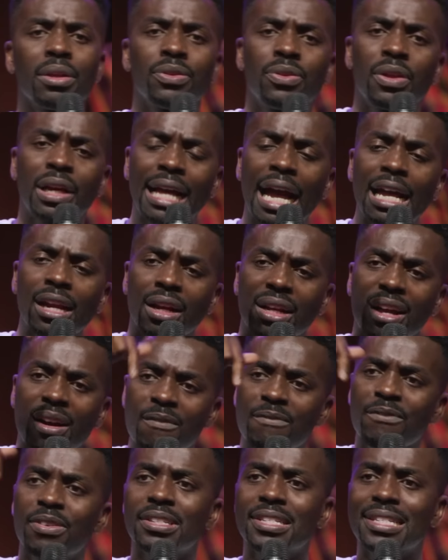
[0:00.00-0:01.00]
the kind of
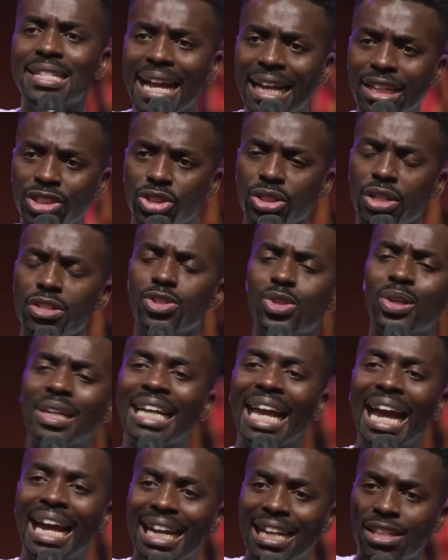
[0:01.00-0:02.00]
conversations you get